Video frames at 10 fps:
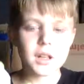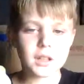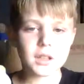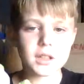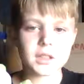
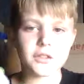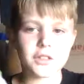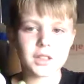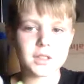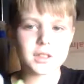Unless if
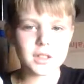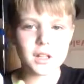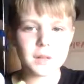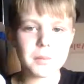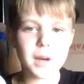I
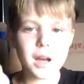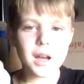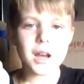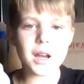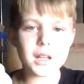stuck
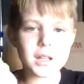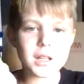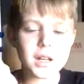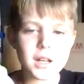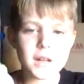by
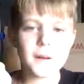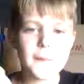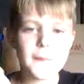ya,